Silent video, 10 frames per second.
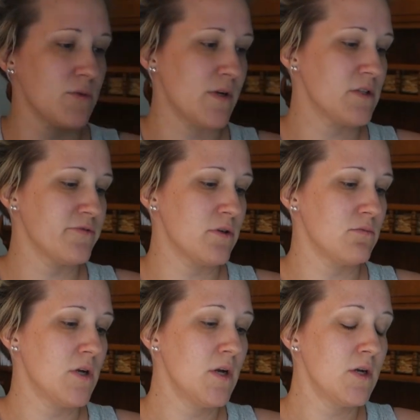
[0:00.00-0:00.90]
One's
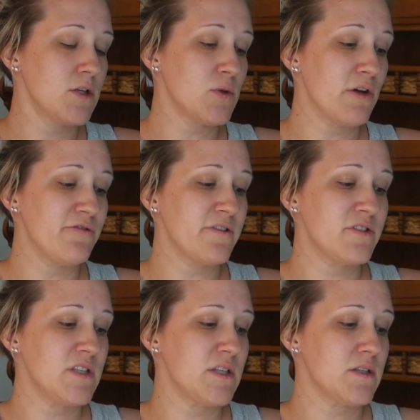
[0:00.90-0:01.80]
from
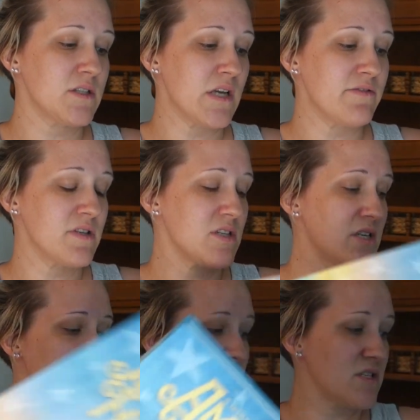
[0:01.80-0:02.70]
1215 to
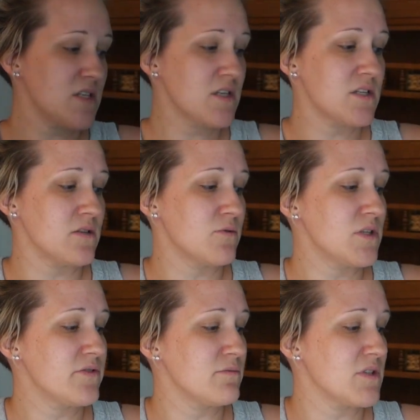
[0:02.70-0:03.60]
1776, and
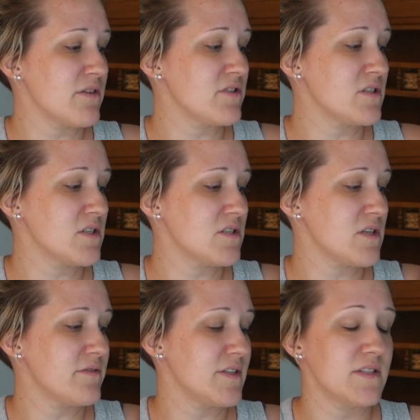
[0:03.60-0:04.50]
one's from
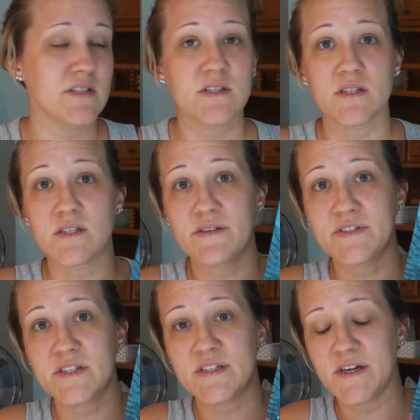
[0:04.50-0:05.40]
1776 to
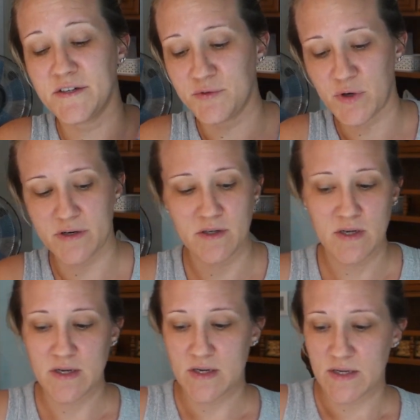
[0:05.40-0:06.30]

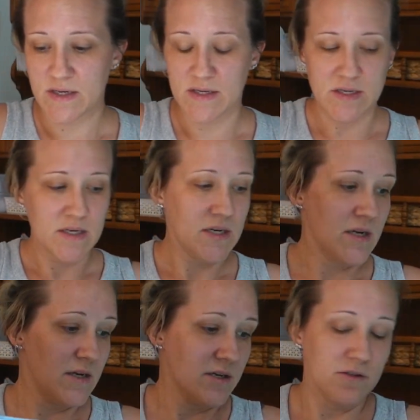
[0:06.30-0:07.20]
1791.
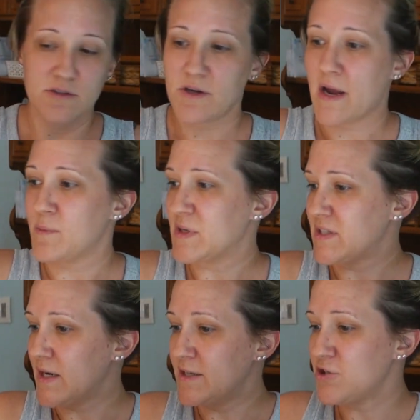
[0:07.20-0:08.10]
So yeah, I'm
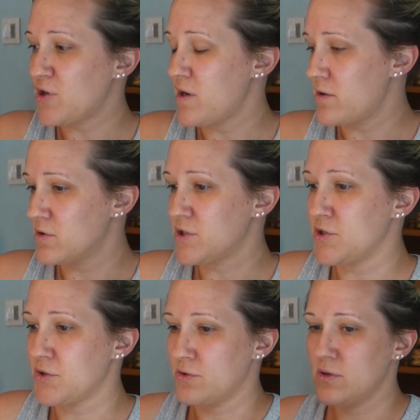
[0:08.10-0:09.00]
excited to try those
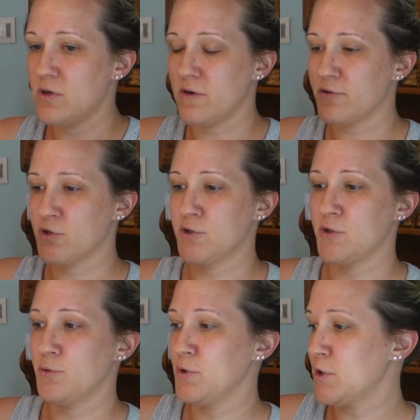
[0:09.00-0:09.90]
two. I've
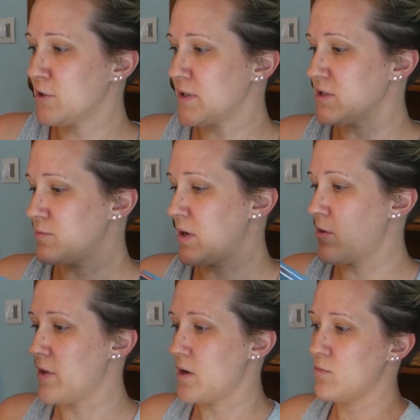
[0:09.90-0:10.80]
heard really good things
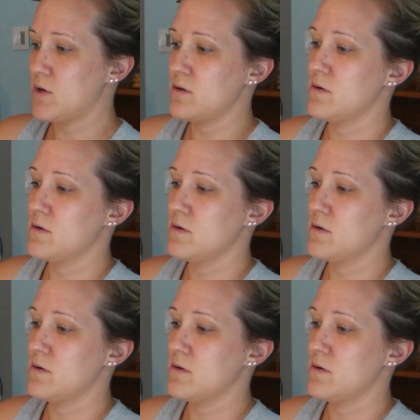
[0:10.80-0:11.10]
about them.